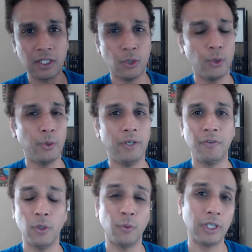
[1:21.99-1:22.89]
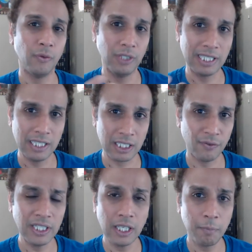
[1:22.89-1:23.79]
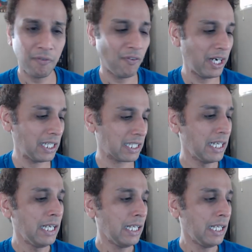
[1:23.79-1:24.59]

So if you're working with CSV type of files,